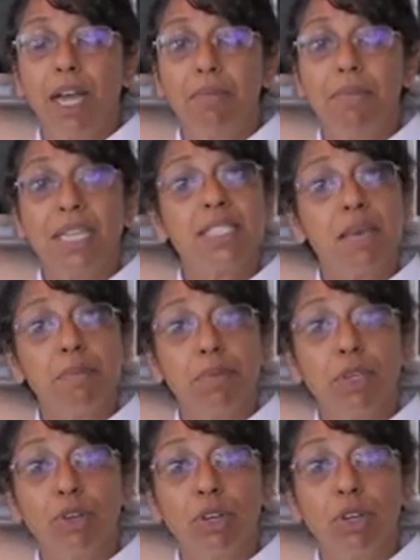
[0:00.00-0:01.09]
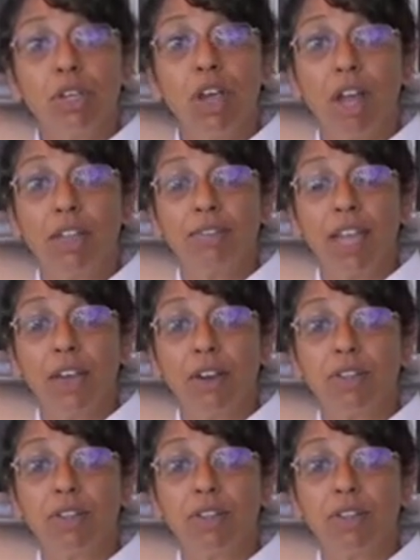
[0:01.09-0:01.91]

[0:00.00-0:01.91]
mix up your cauliflower.